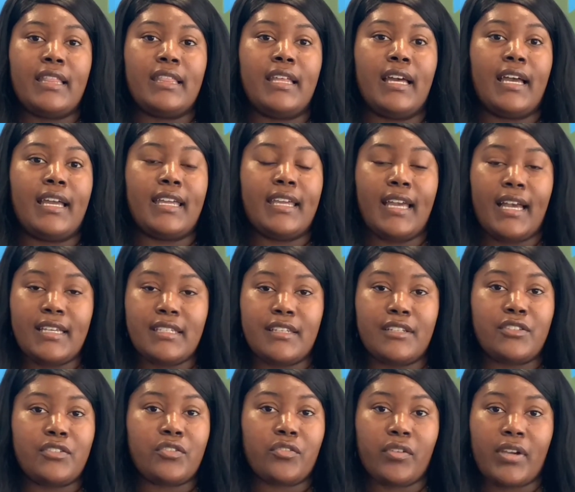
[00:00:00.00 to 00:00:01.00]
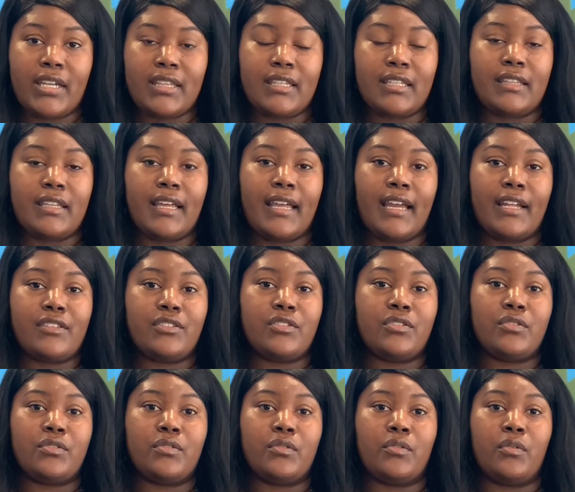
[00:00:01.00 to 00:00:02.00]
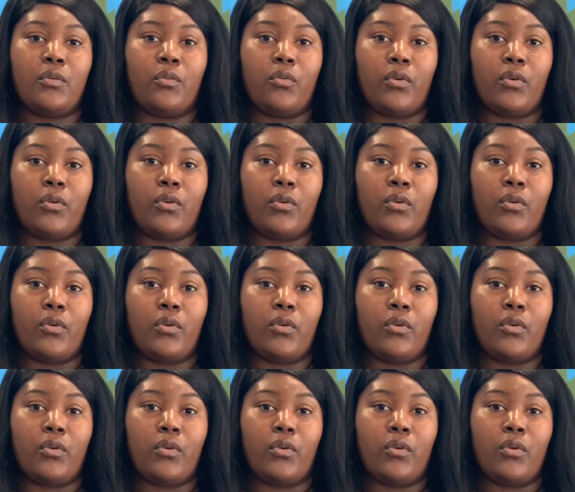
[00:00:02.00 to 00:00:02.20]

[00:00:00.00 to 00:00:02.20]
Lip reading: That yes, it's great that they get to